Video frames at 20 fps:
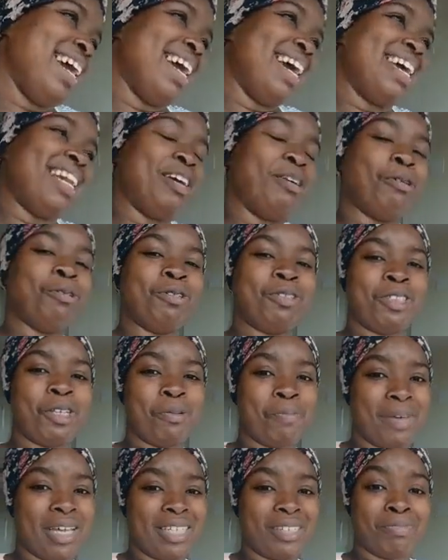and it also
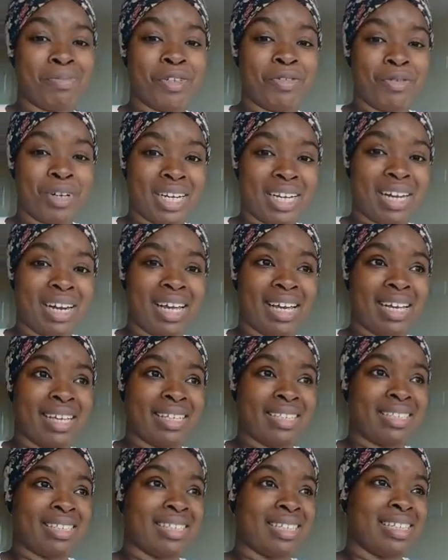makes me
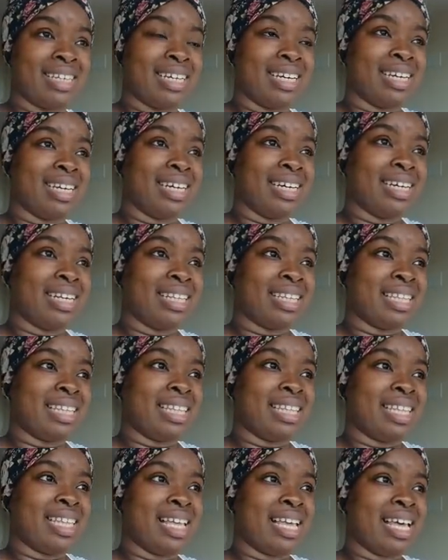realize
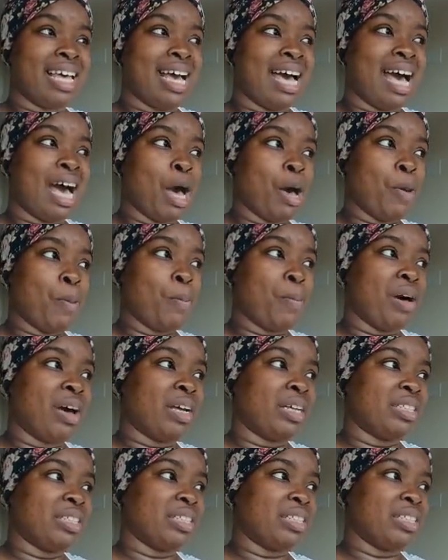how
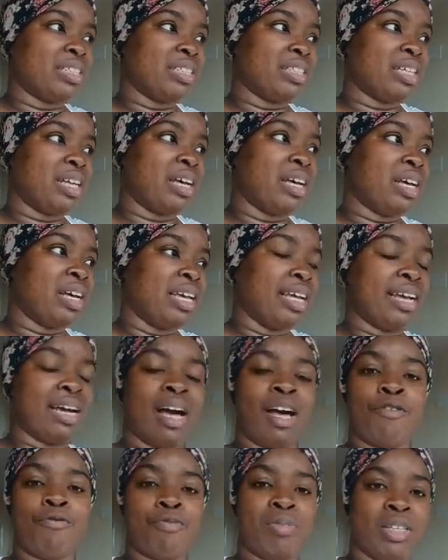much hurting
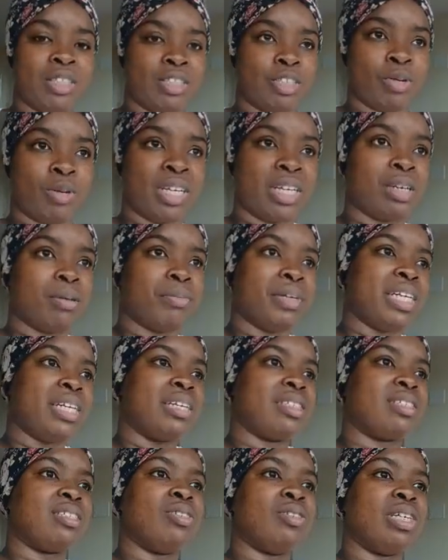I've been doing. I mean,
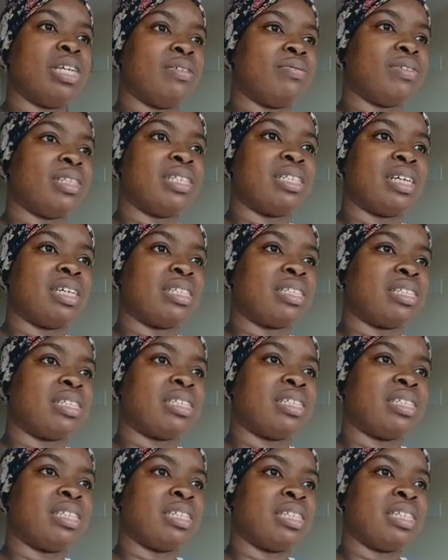it's not even
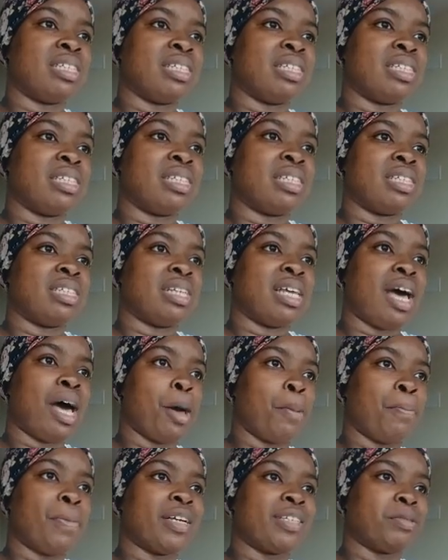just
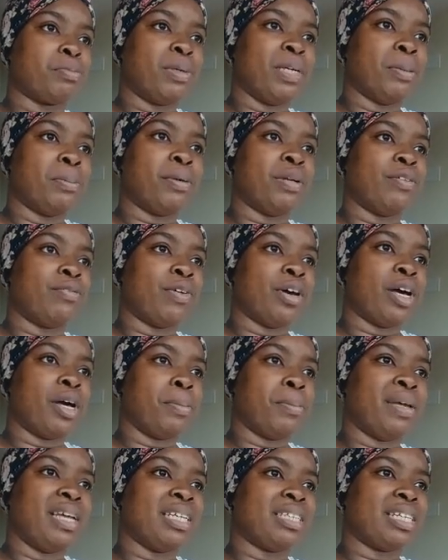how much people have
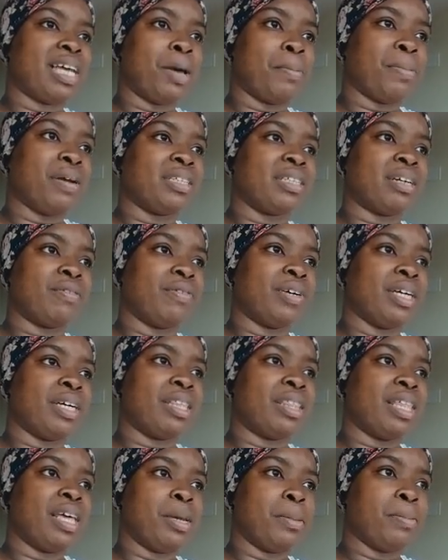hurt me, it's how much I've
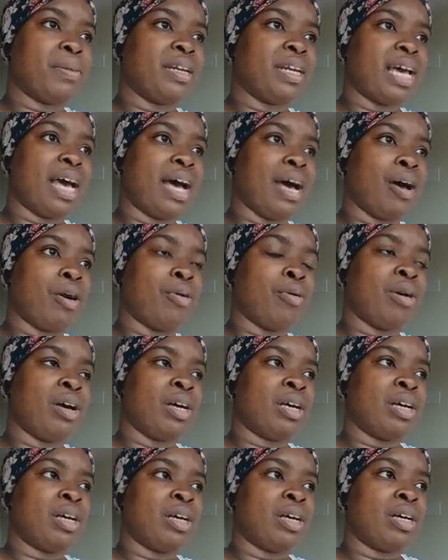hurt them, and how
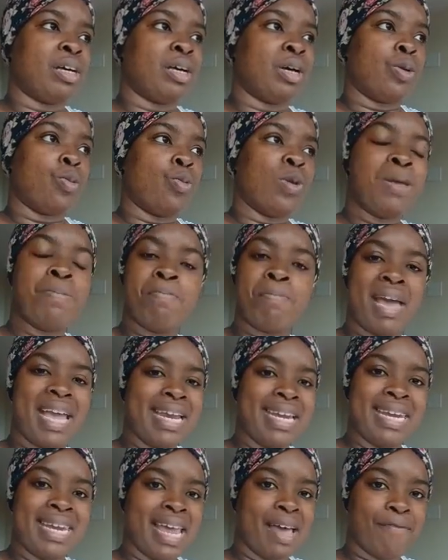we may
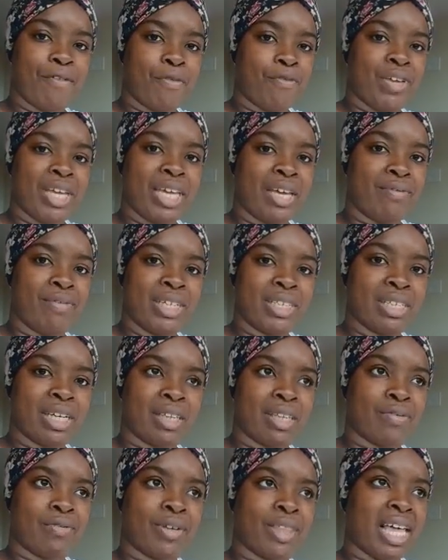never forgive each
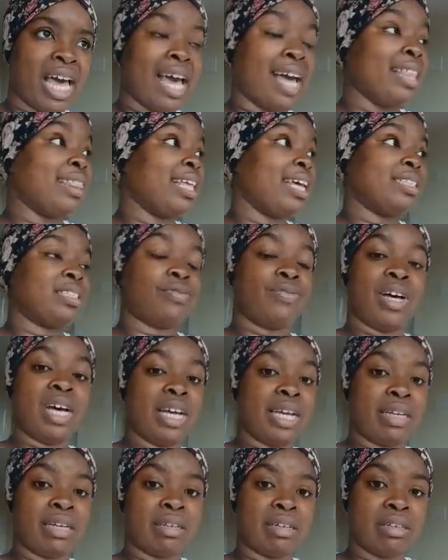other for that. And that's
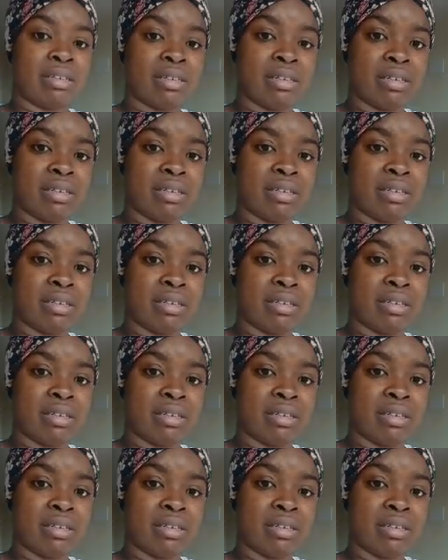fine.